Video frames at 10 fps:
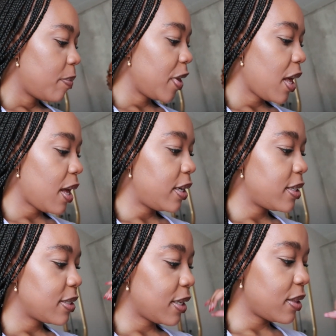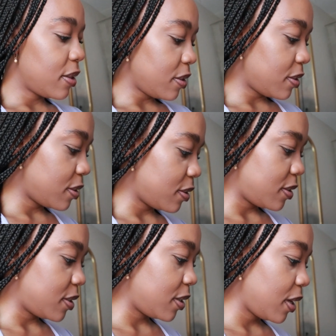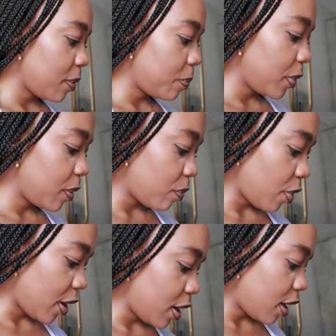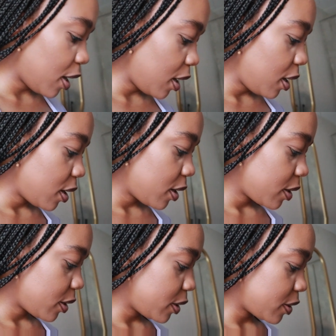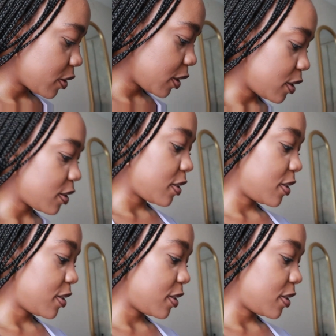But yeah, let's get the step in, brother. Let's get the